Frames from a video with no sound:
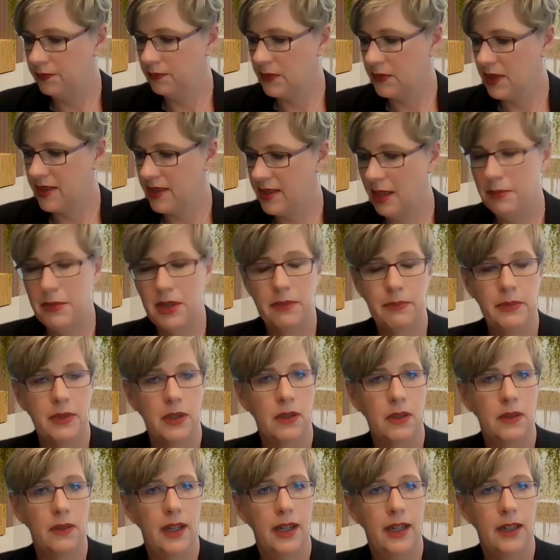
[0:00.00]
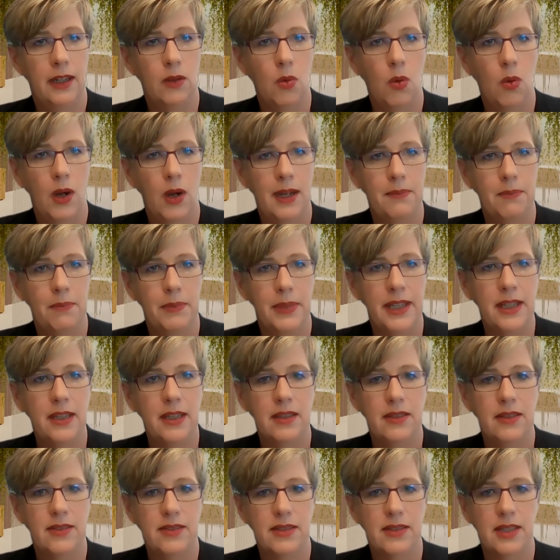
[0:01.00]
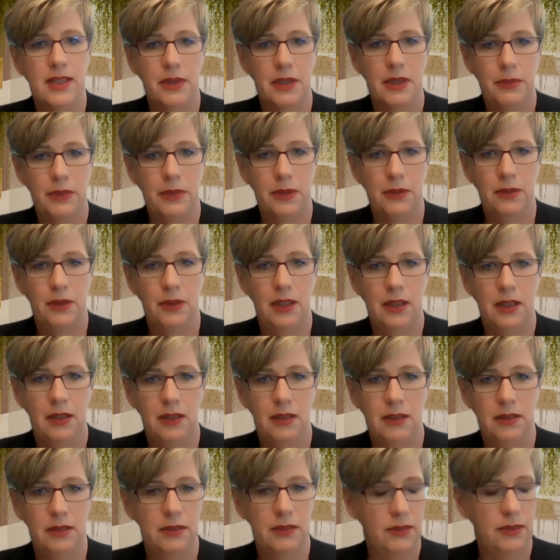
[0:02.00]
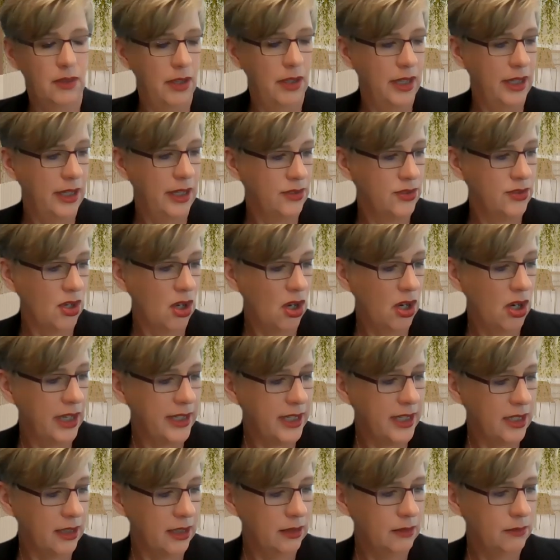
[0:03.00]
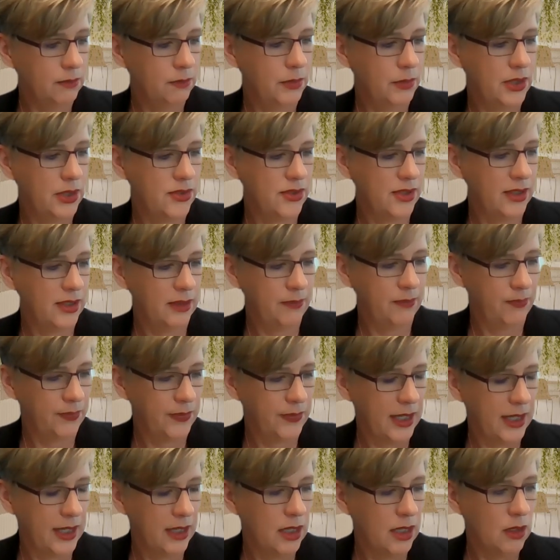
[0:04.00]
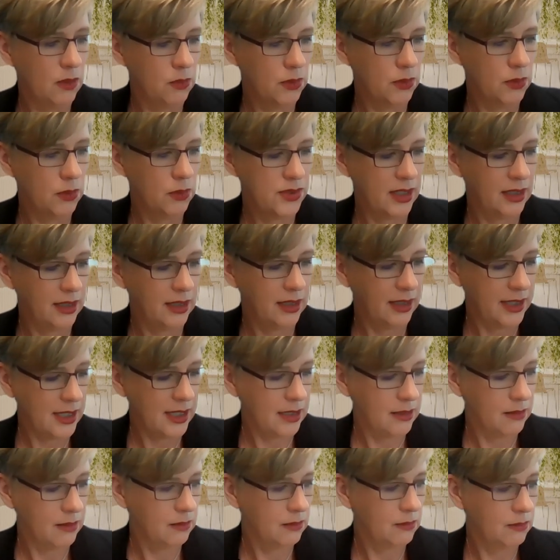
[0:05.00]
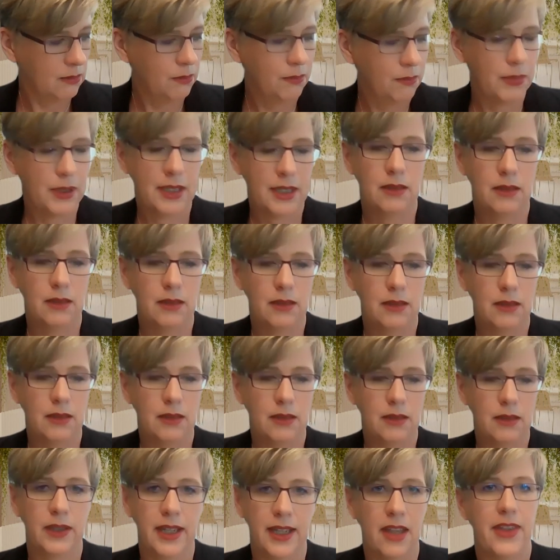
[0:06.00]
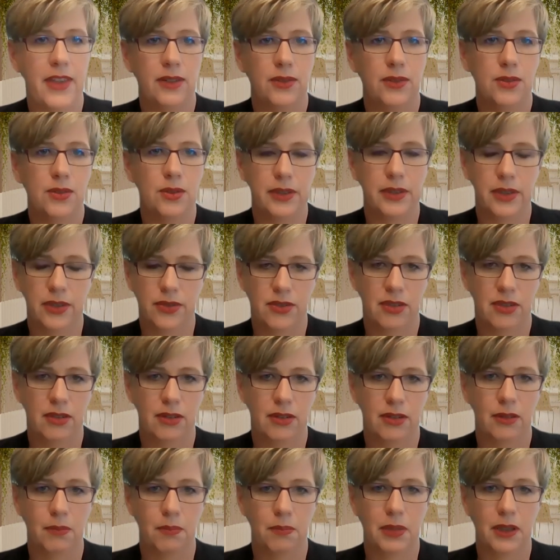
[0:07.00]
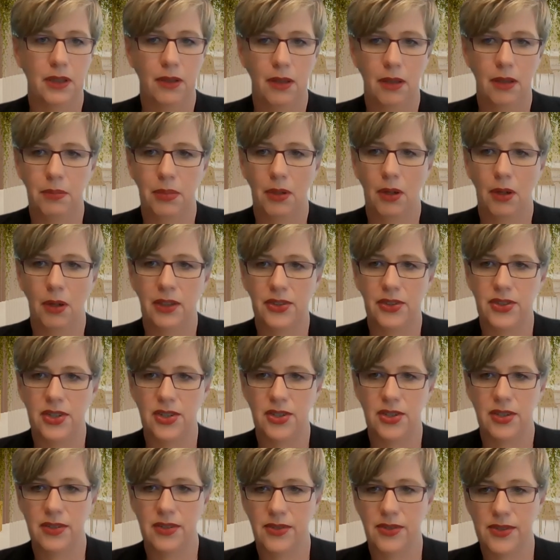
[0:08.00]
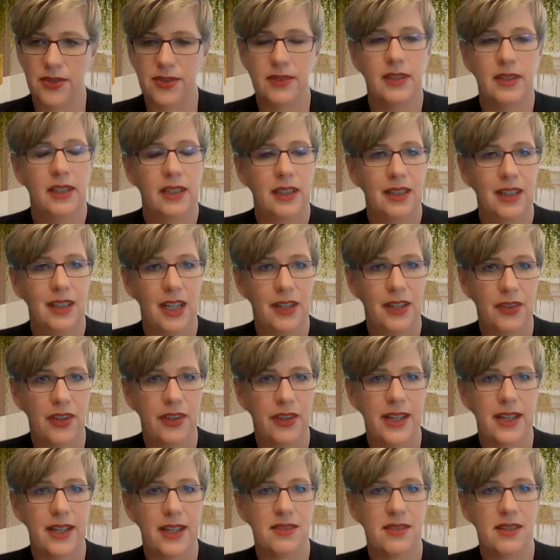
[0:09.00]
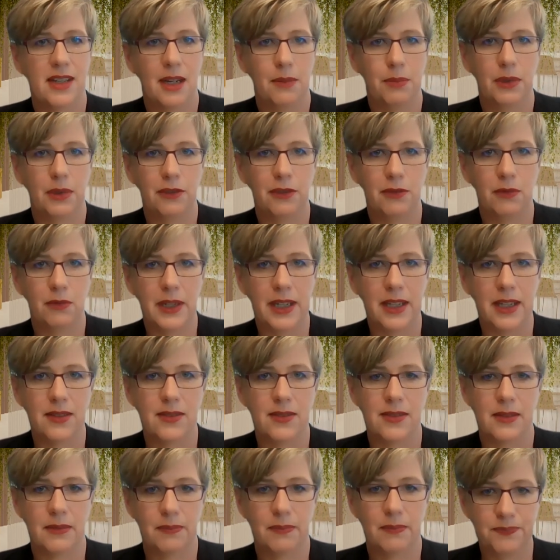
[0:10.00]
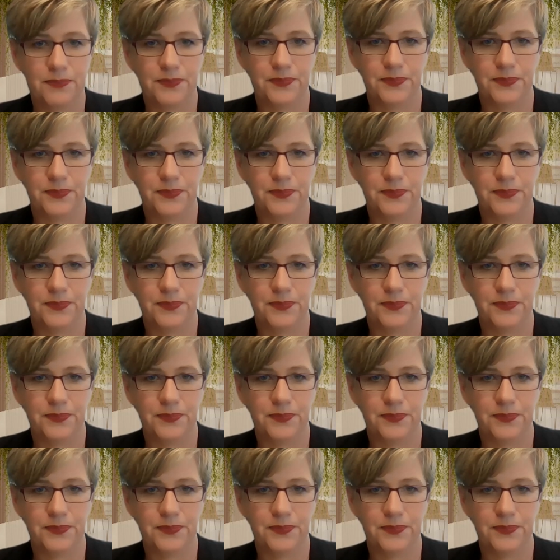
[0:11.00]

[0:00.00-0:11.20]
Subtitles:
some of them are quite big and some of them are tinier, but we'll certainly be looking at that and talking to politicians over the next couple of weeks.